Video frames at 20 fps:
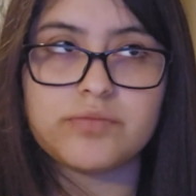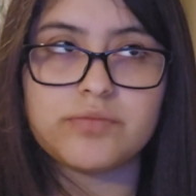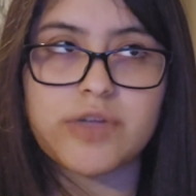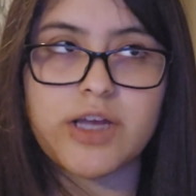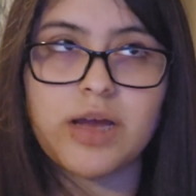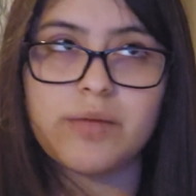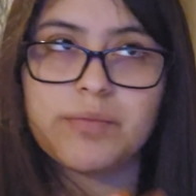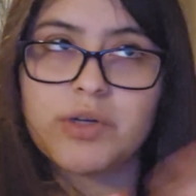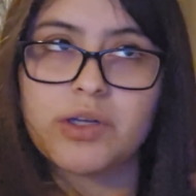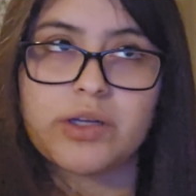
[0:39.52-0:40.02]

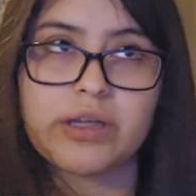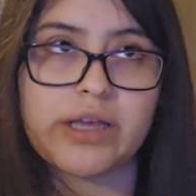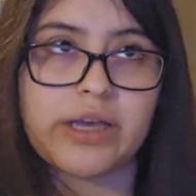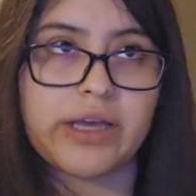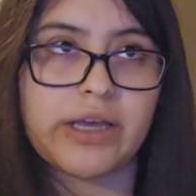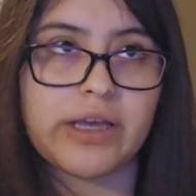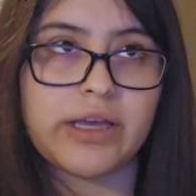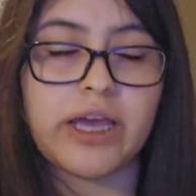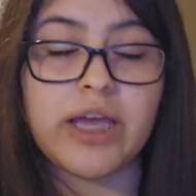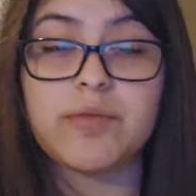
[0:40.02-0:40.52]

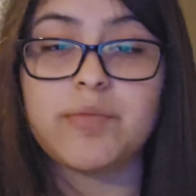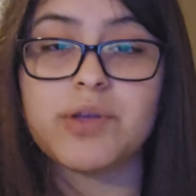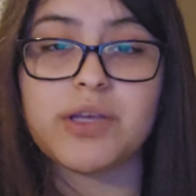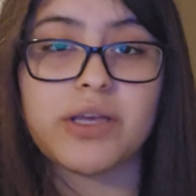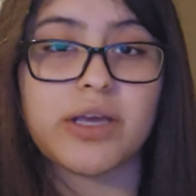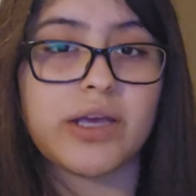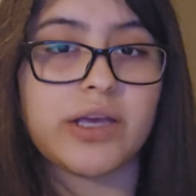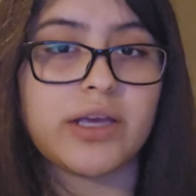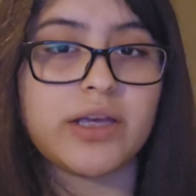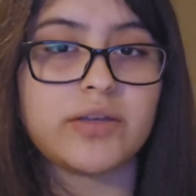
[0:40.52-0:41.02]
MLA,
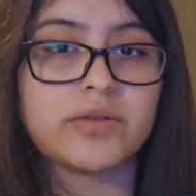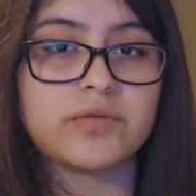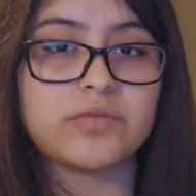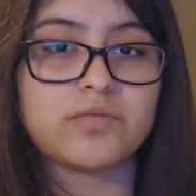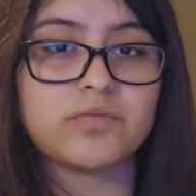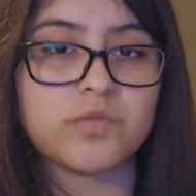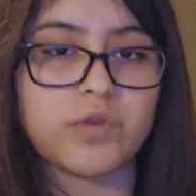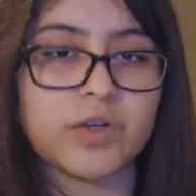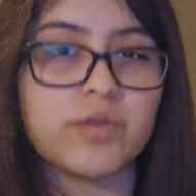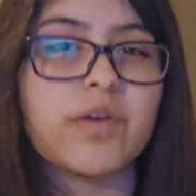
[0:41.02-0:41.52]
APA,
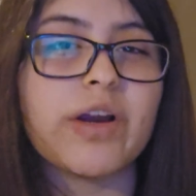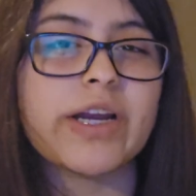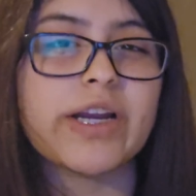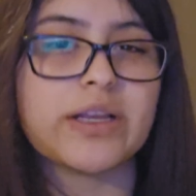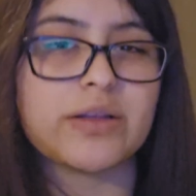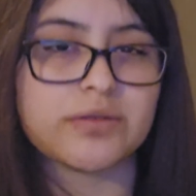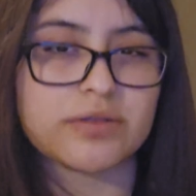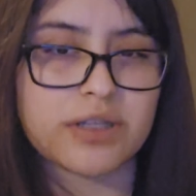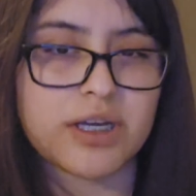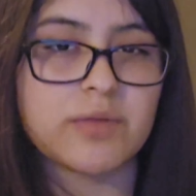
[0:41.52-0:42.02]
when
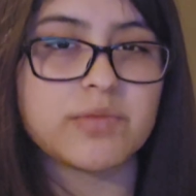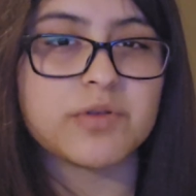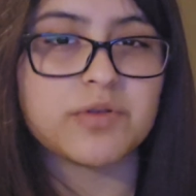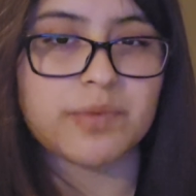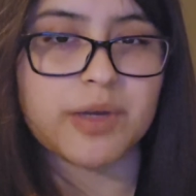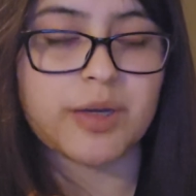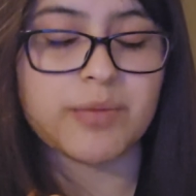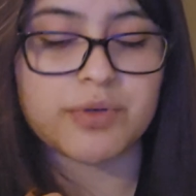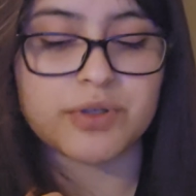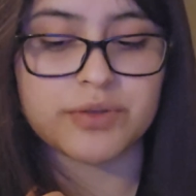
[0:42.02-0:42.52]
writing types of
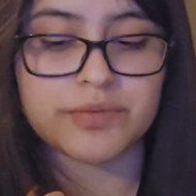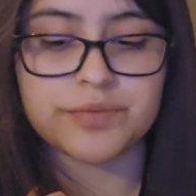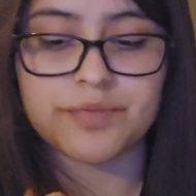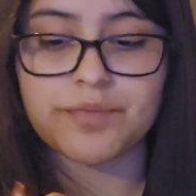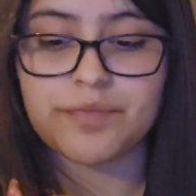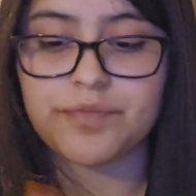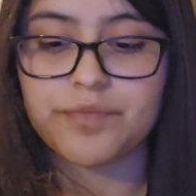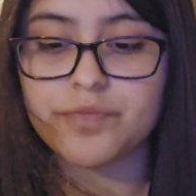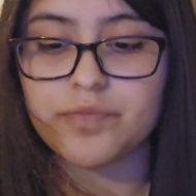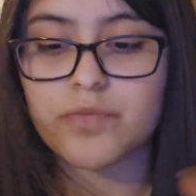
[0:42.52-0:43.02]
paper.
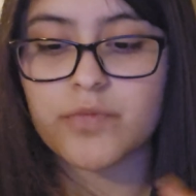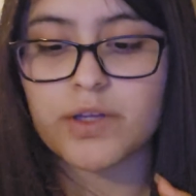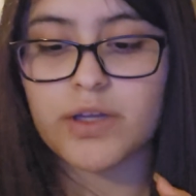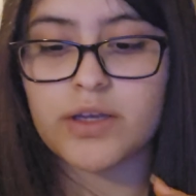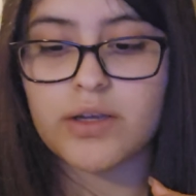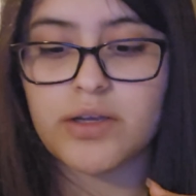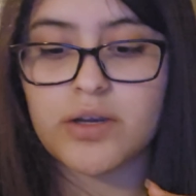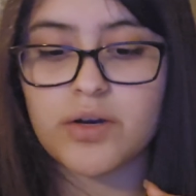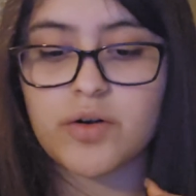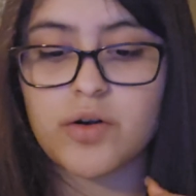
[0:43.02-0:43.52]

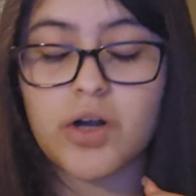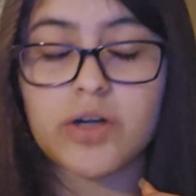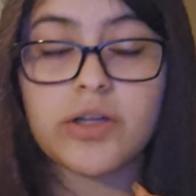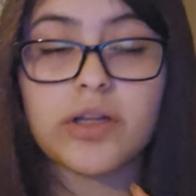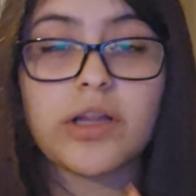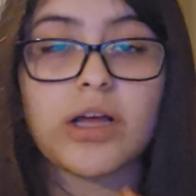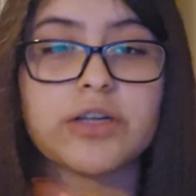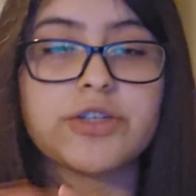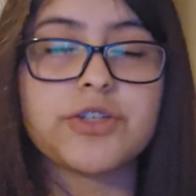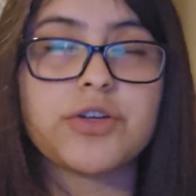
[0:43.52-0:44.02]

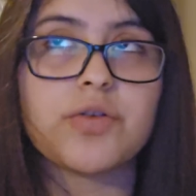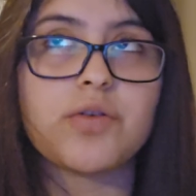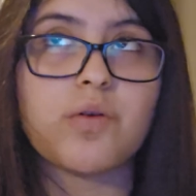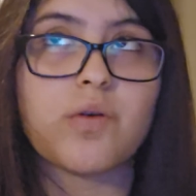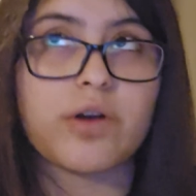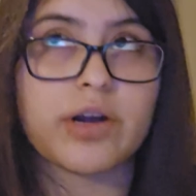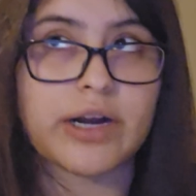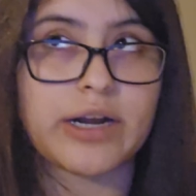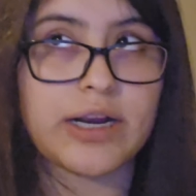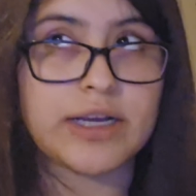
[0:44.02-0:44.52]
Chronological
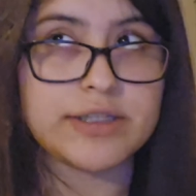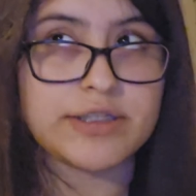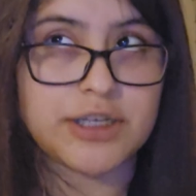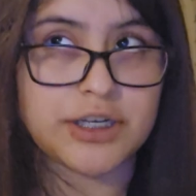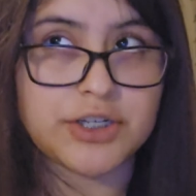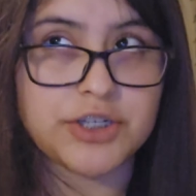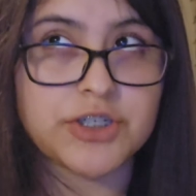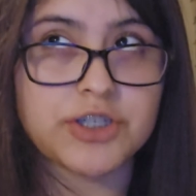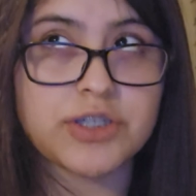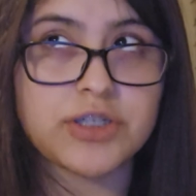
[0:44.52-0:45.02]

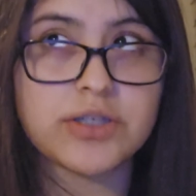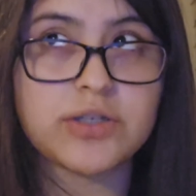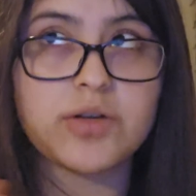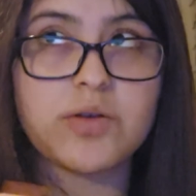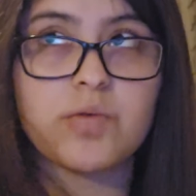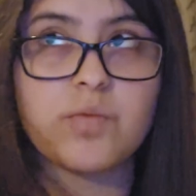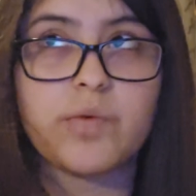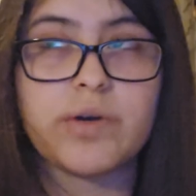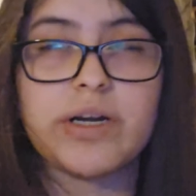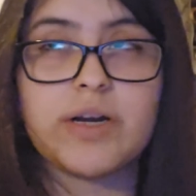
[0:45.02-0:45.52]
organization,
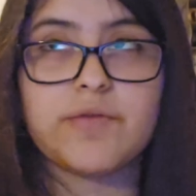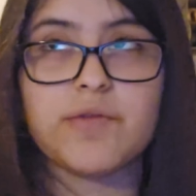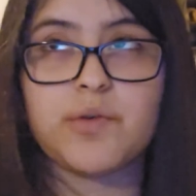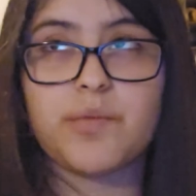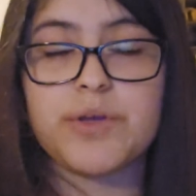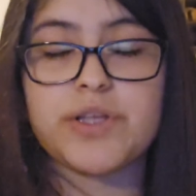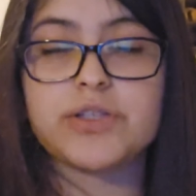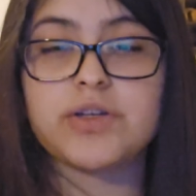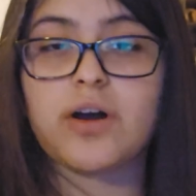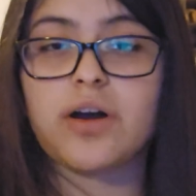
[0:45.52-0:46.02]
whenever
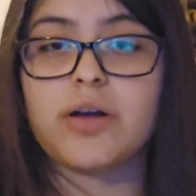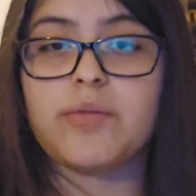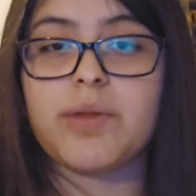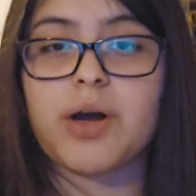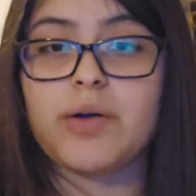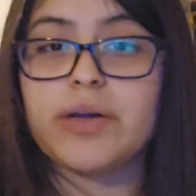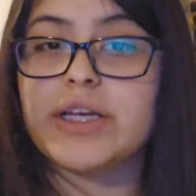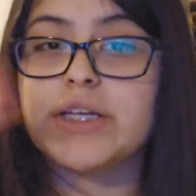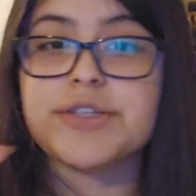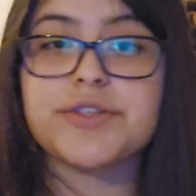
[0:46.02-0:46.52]
we talk
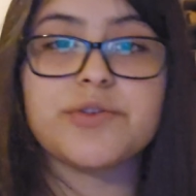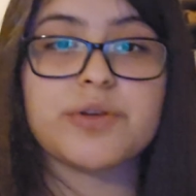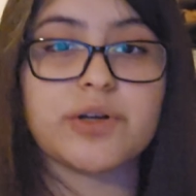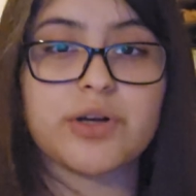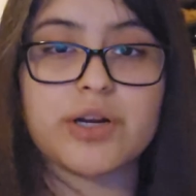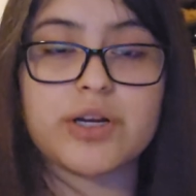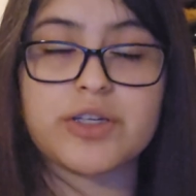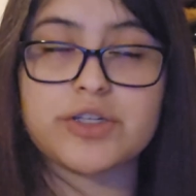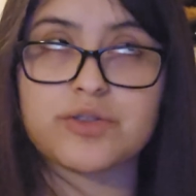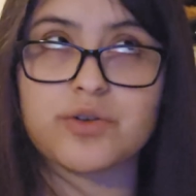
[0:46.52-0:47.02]
about
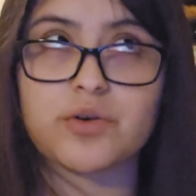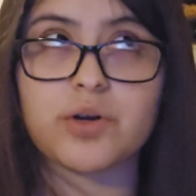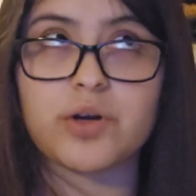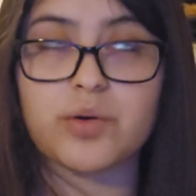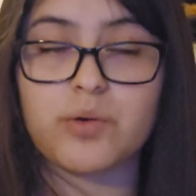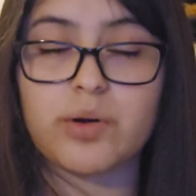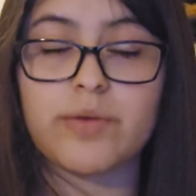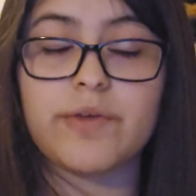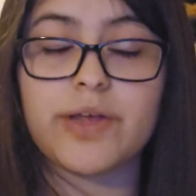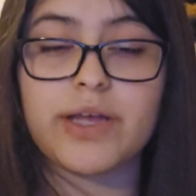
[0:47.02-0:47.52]

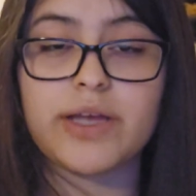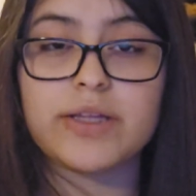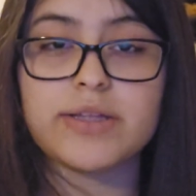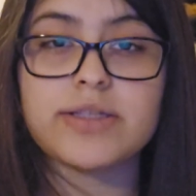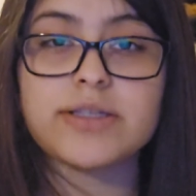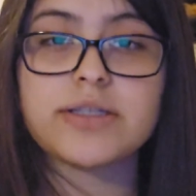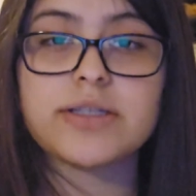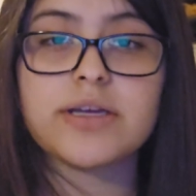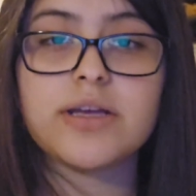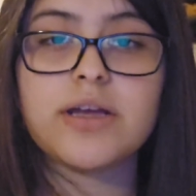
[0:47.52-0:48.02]
historical events,